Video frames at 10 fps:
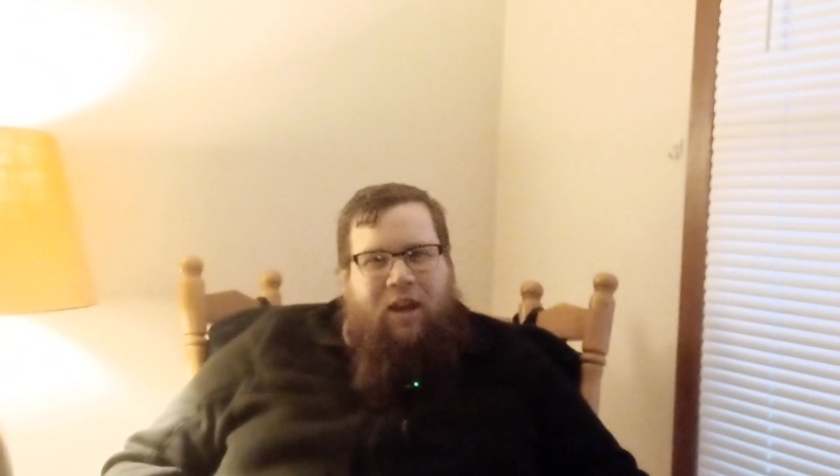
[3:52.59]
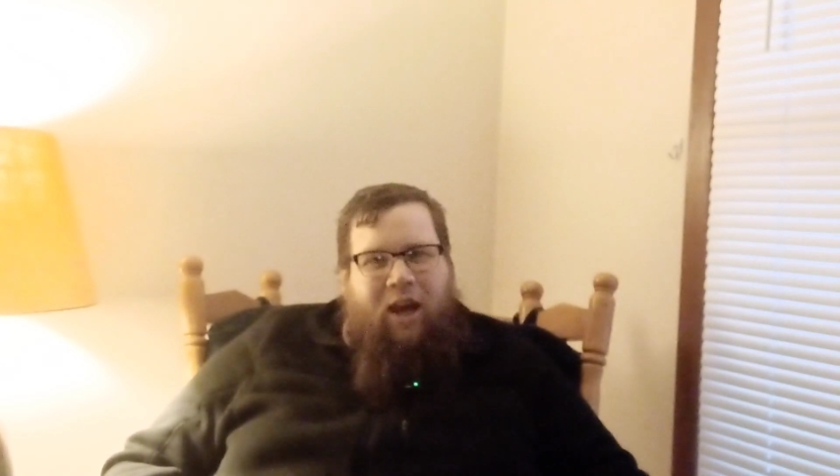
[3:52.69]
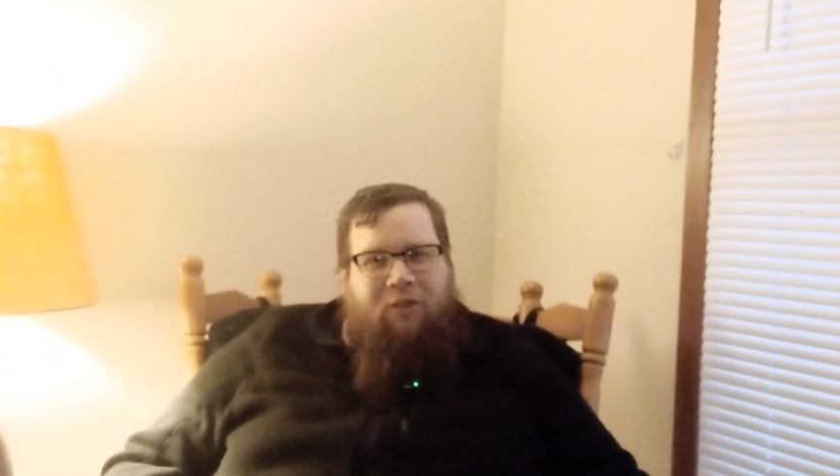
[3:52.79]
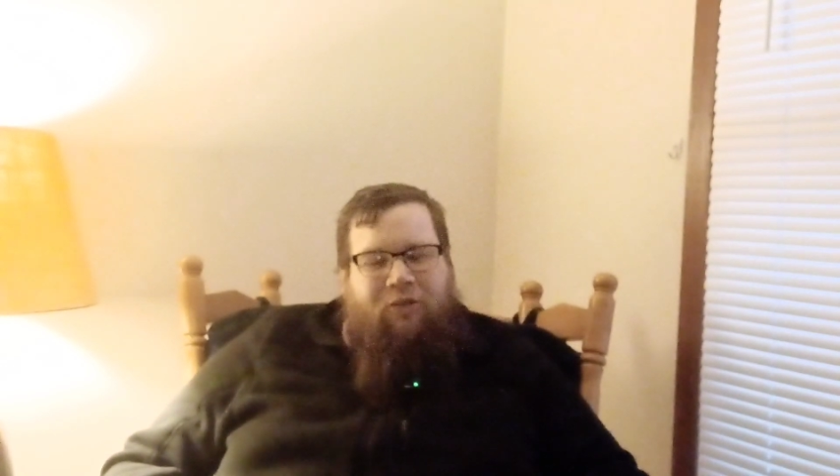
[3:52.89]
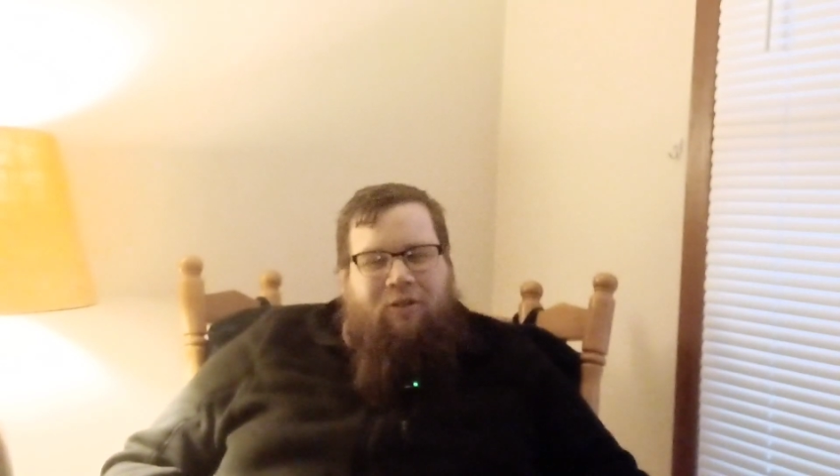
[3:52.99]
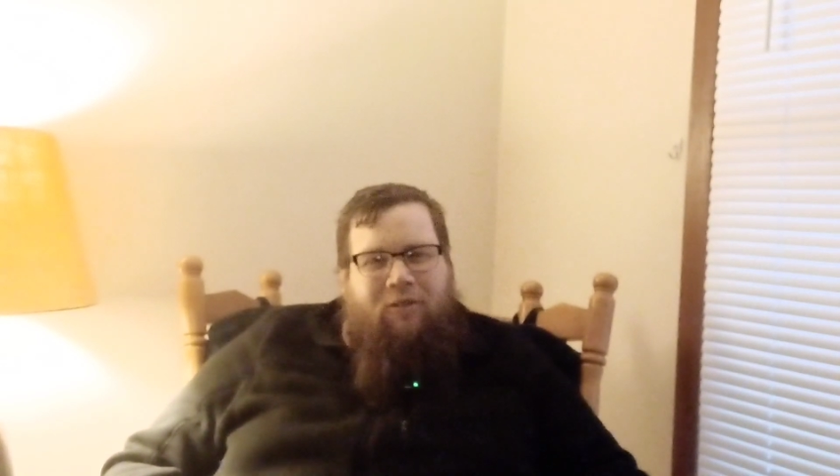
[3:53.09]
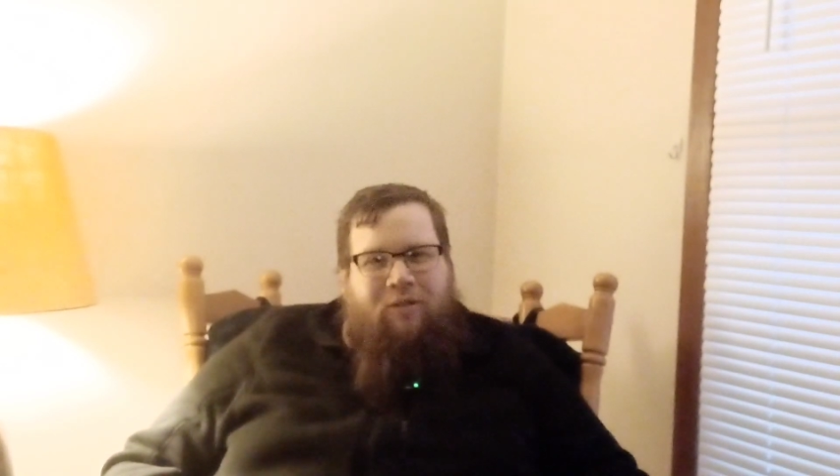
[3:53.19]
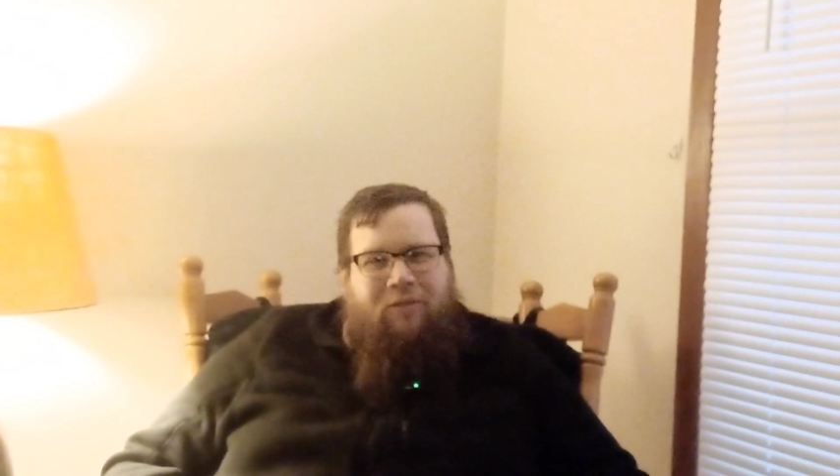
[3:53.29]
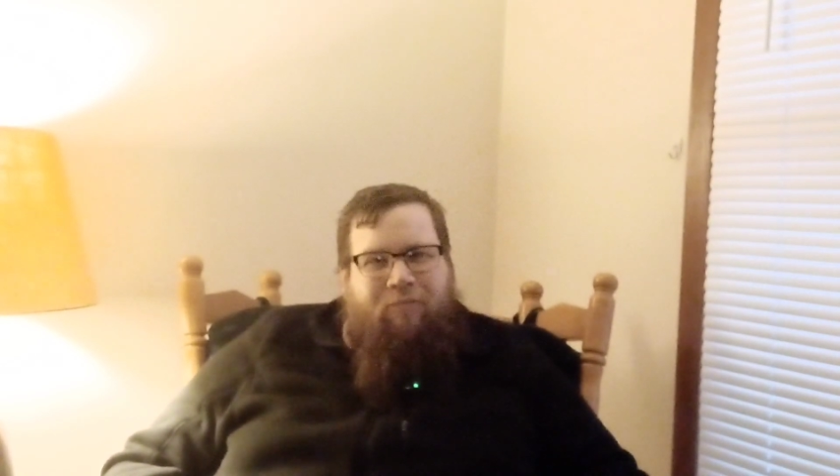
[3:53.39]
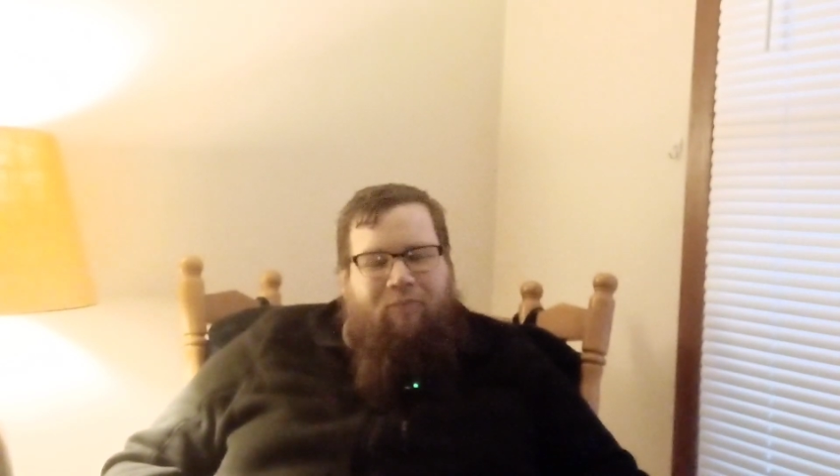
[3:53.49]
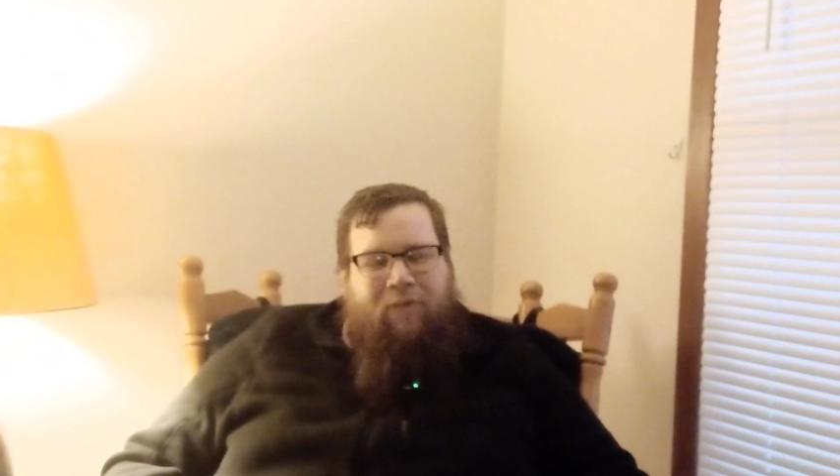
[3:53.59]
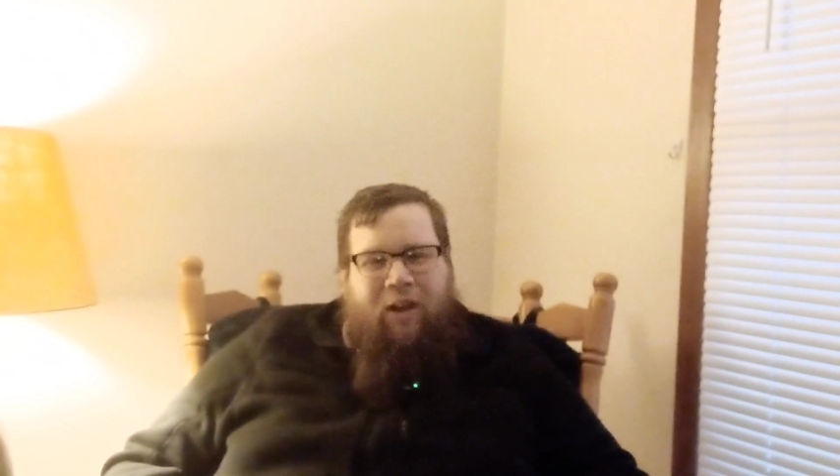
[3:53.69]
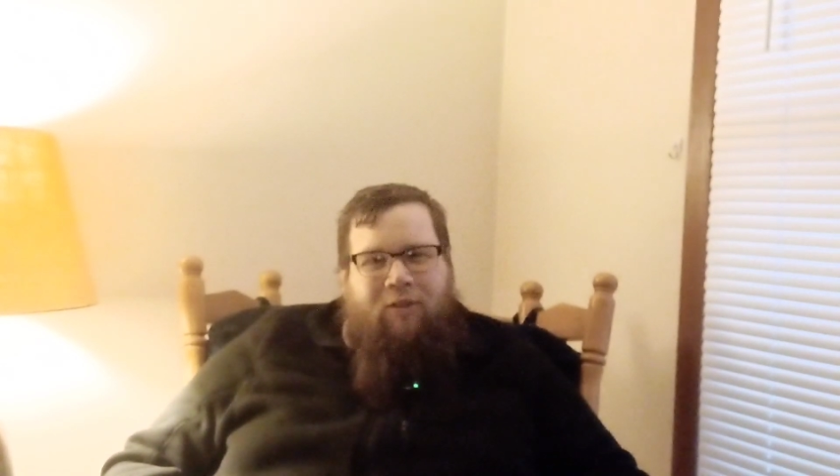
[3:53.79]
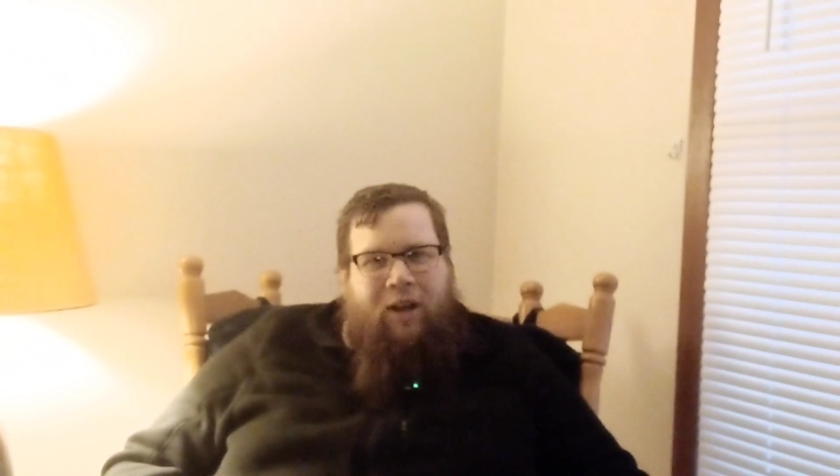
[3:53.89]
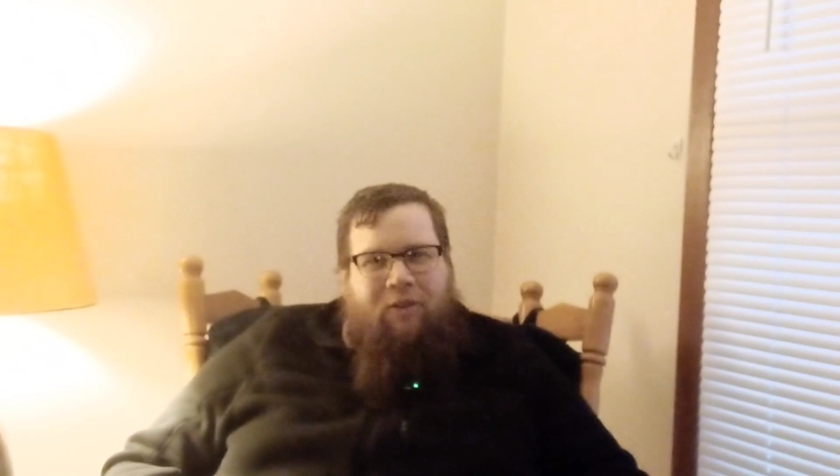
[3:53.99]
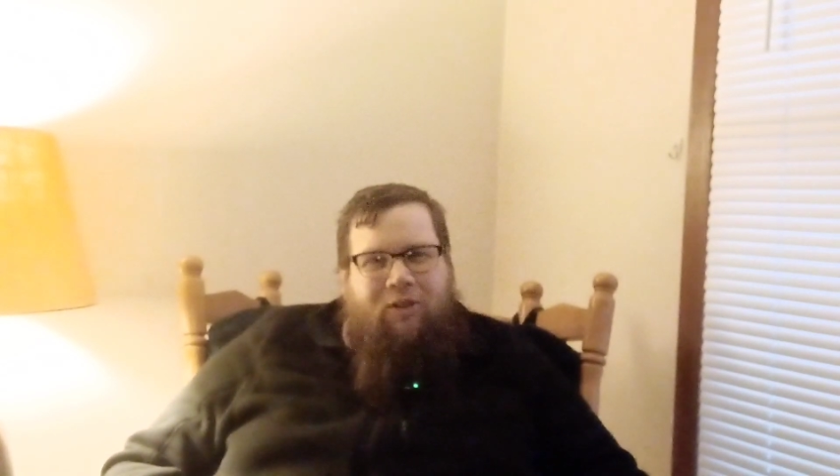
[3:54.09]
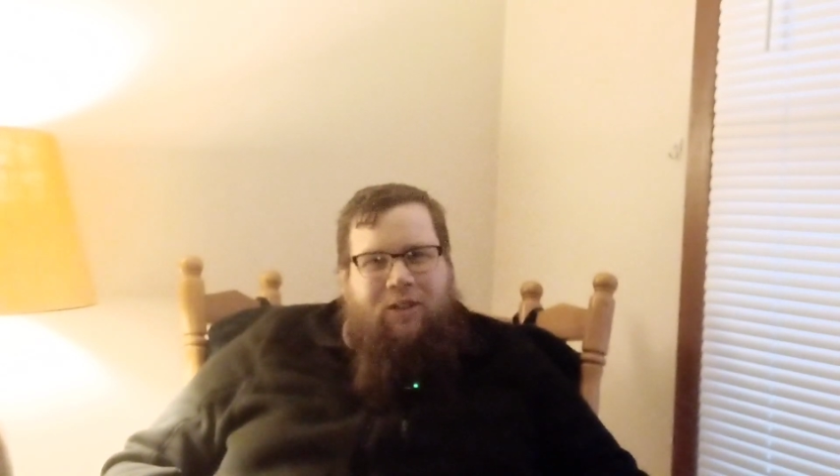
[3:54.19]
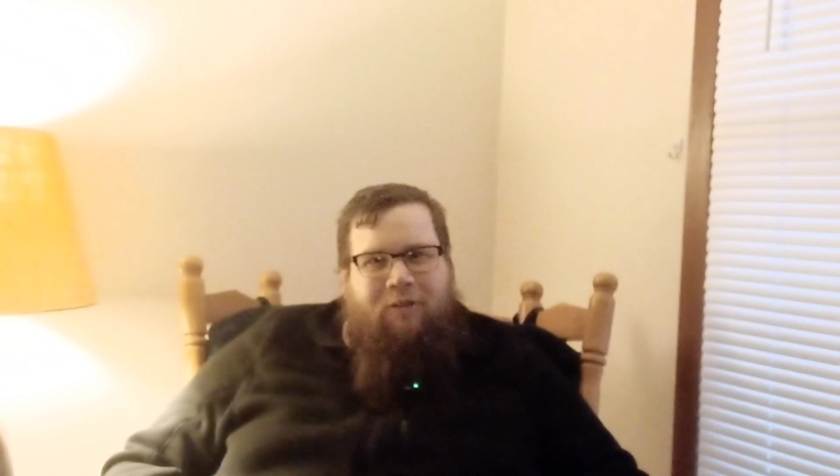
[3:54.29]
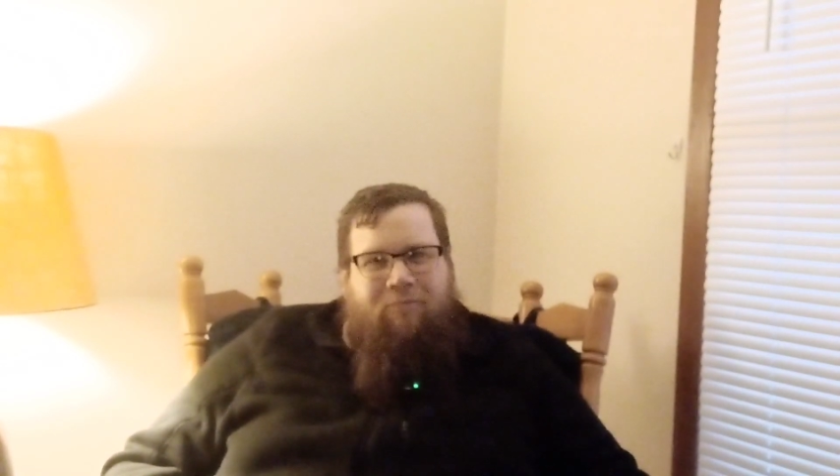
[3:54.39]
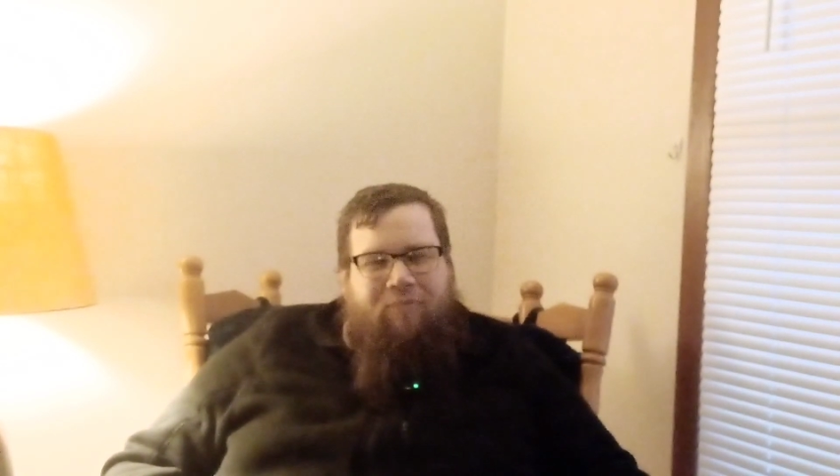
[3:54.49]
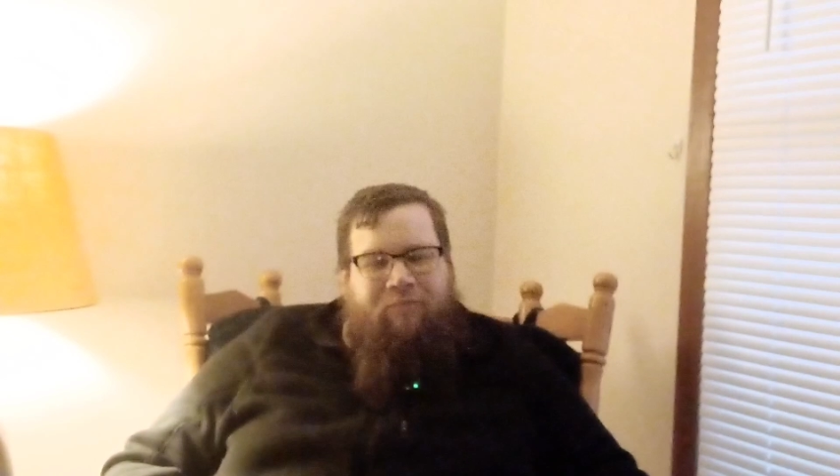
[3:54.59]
deaths. No, not really.